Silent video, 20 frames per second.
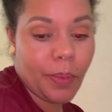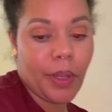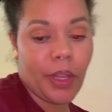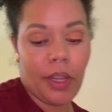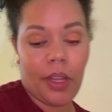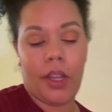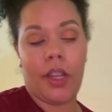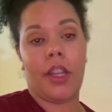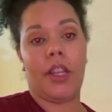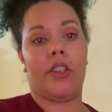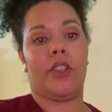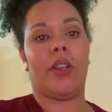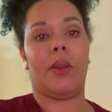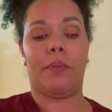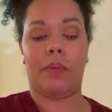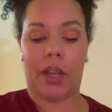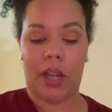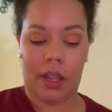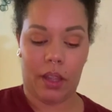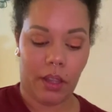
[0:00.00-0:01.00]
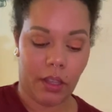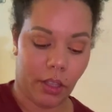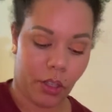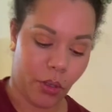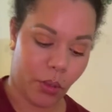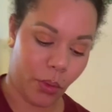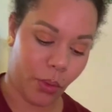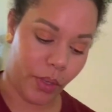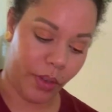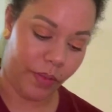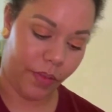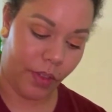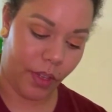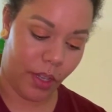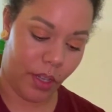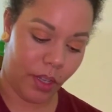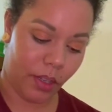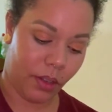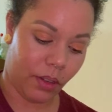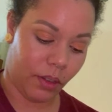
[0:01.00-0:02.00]
bitch, I'm telling you, if
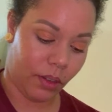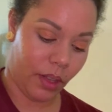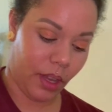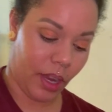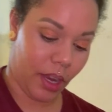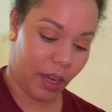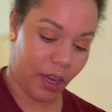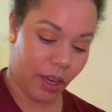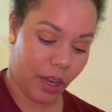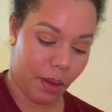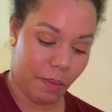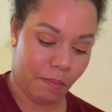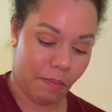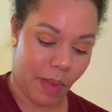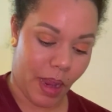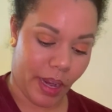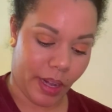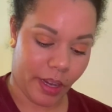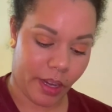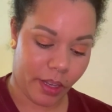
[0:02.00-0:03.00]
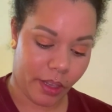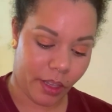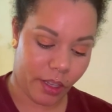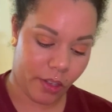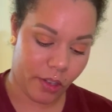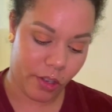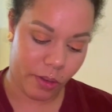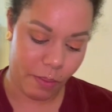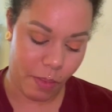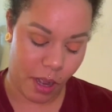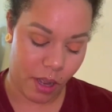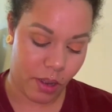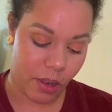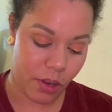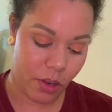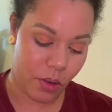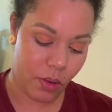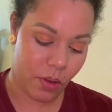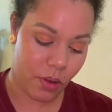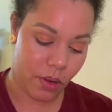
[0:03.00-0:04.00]
these are like immaculate
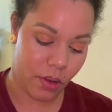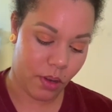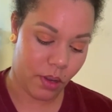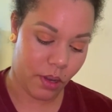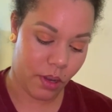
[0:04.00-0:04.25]
tomorrow,